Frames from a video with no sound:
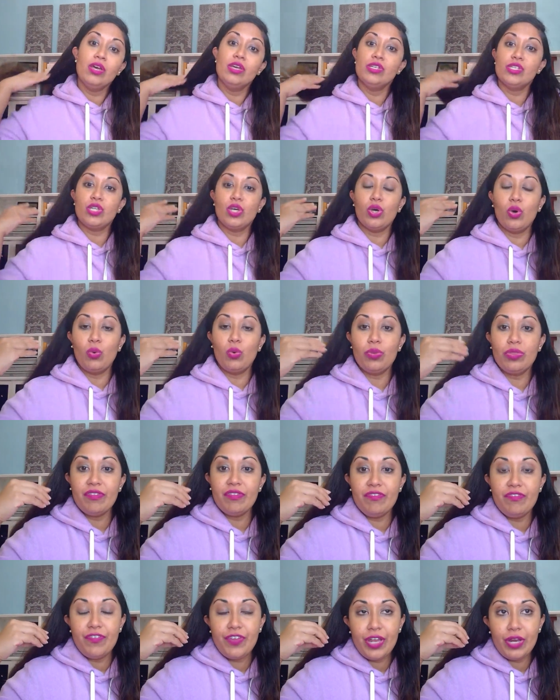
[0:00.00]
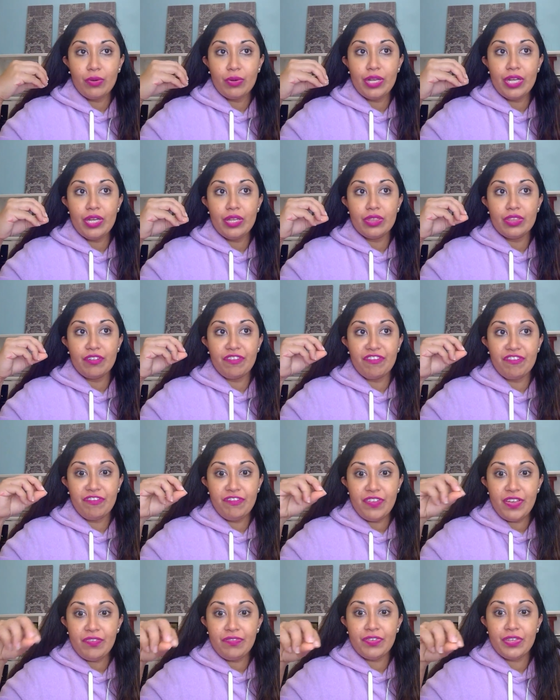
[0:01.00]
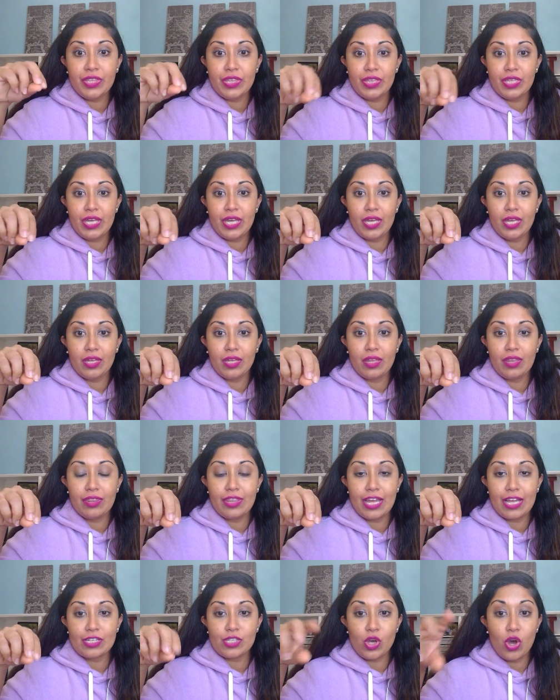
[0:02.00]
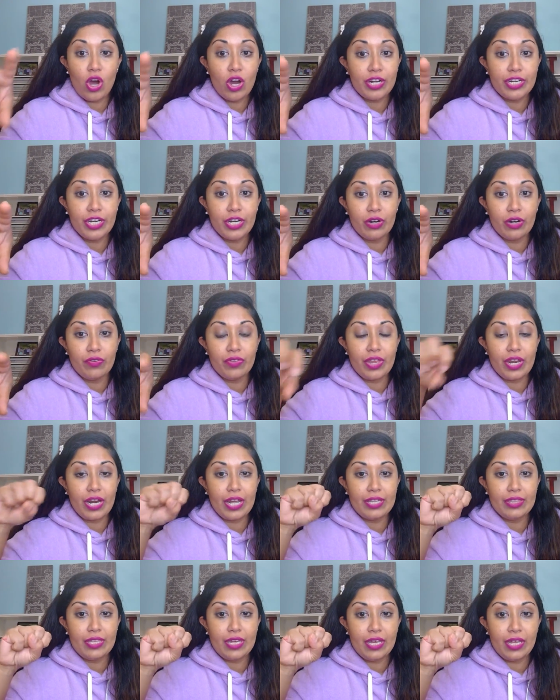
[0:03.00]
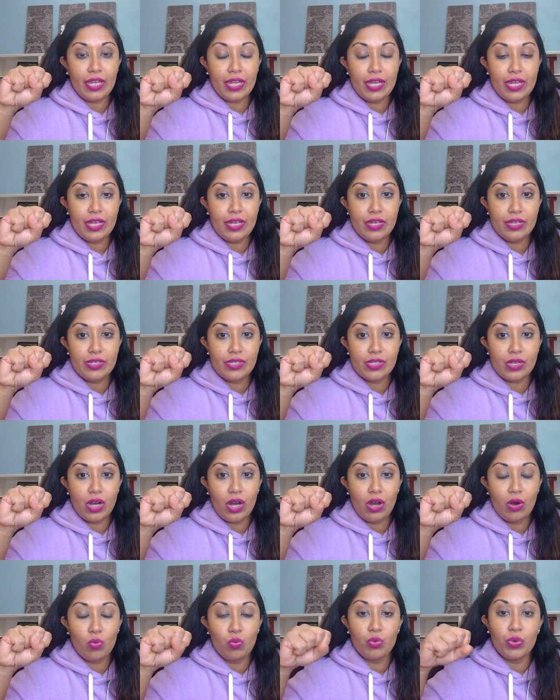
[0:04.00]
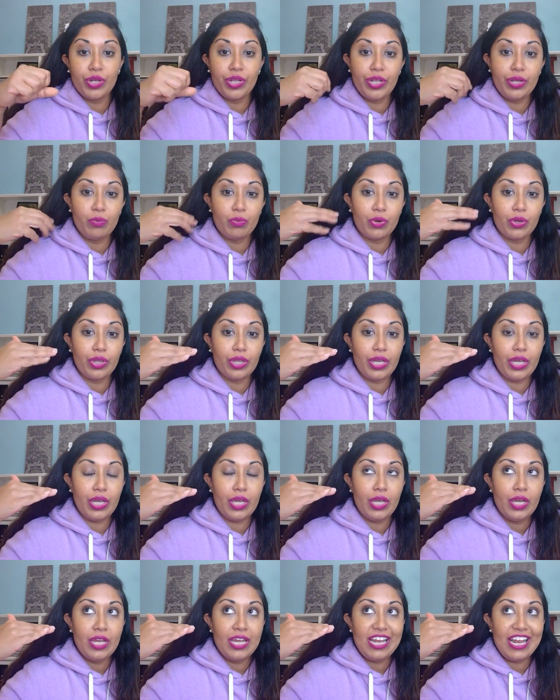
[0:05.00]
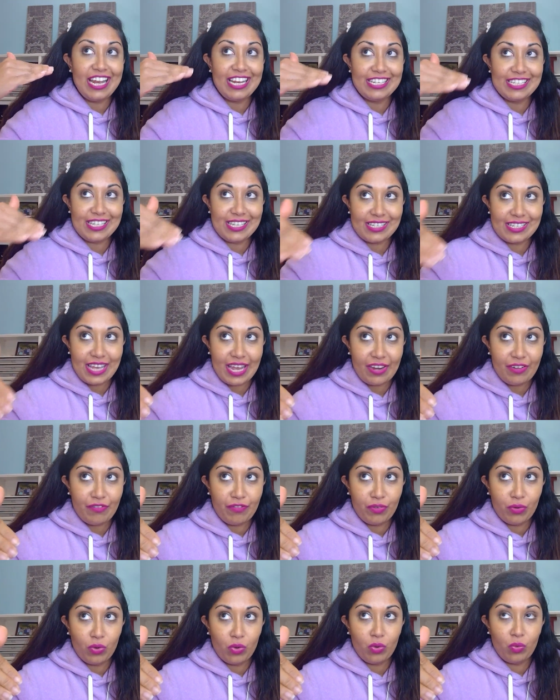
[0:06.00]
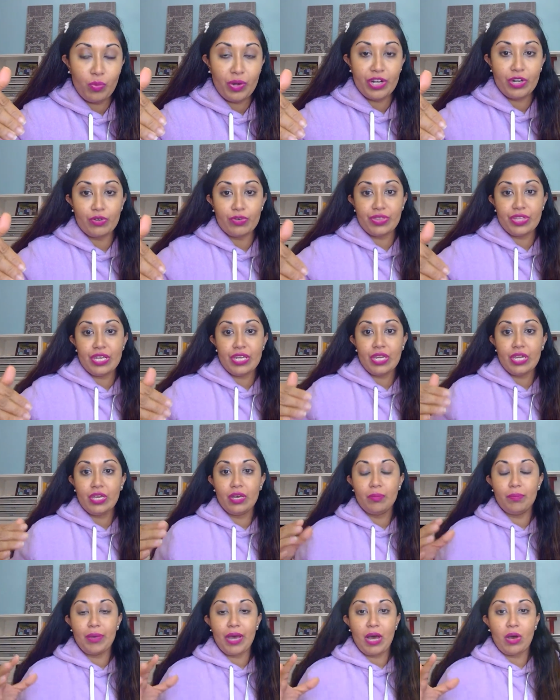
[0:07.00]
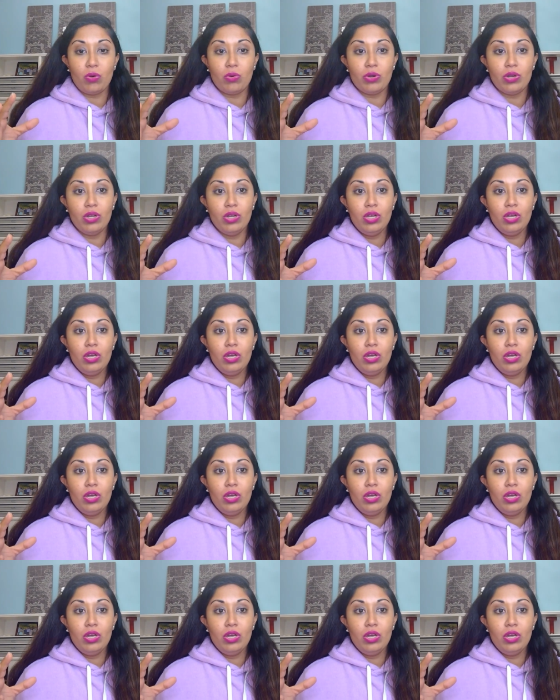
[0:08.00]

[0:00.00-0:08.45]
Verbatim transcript: So the very, the fifth thing that's on here that I think is uh, really, really insightful when you're thinking about